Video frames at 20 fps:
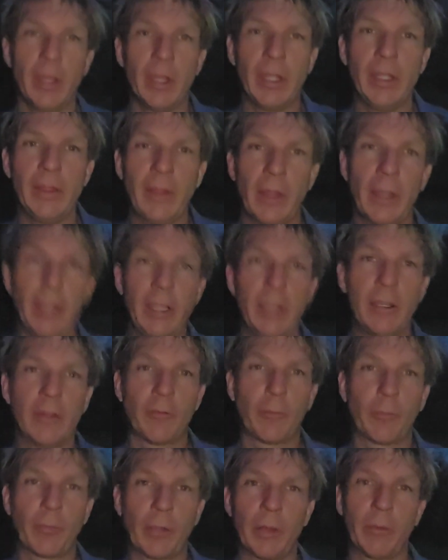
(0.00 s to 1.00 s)
He that
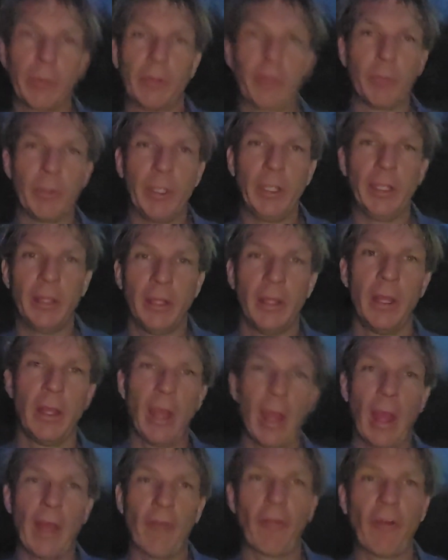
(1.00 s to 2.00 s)
eateth bread with me
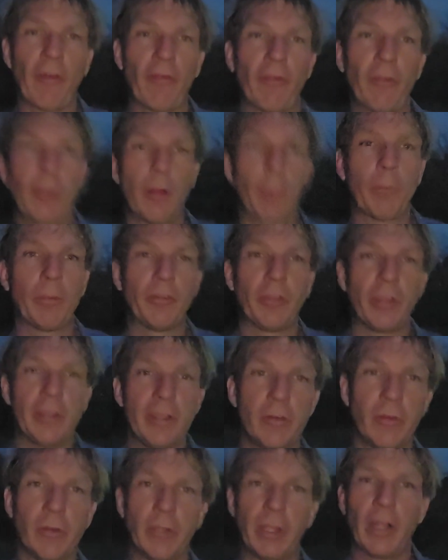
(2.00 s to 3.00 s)
hath lifted up his
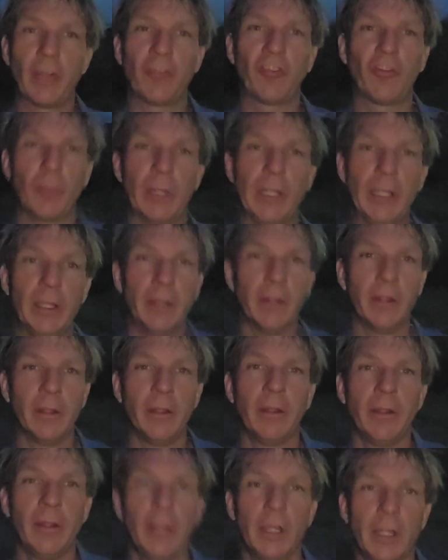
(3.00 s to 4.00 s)
heel against me.
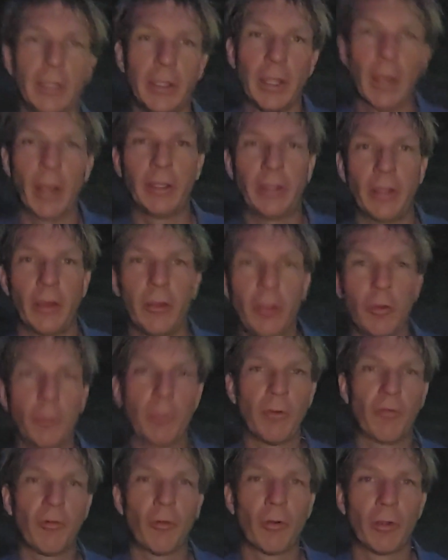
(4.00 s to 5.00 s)
Now I tell you
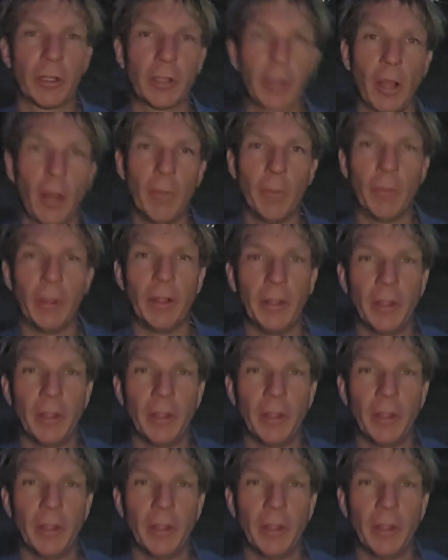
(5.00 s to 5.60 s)
before it come,